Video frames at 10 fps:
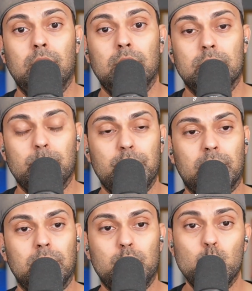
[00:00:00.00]

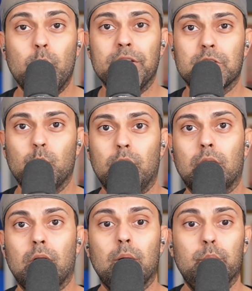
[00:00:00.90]
subjected to
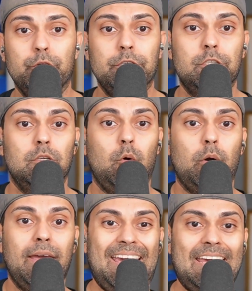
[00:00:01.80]
ransomware, a breach,
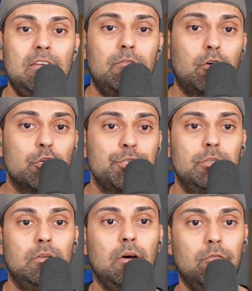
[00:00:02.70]
or any
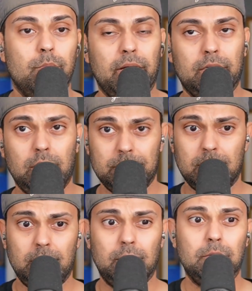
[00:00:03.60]
version of the bad guys
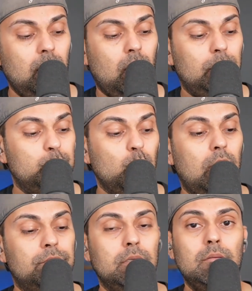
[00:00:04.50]
getting it. All too
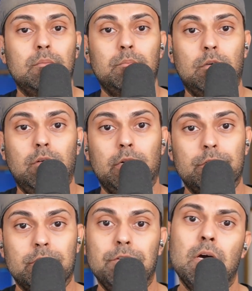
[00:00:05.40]
often,
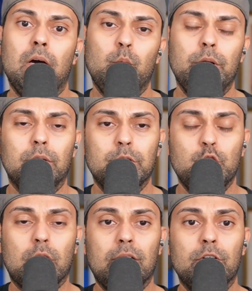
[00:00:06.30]
providers say, no, we don't do
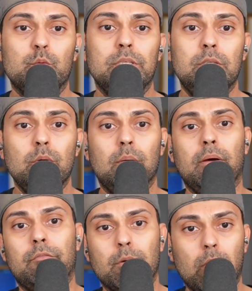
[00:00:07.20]
drivers. We do them
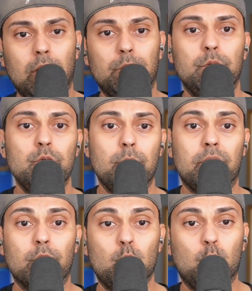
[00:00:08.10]
every month. We do them
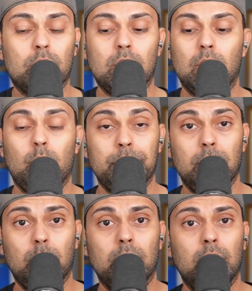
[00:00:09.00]
every quarter. Well, you
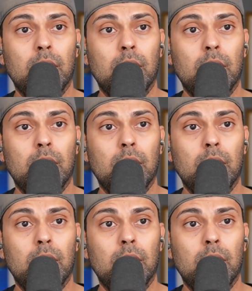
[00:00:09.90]
know what?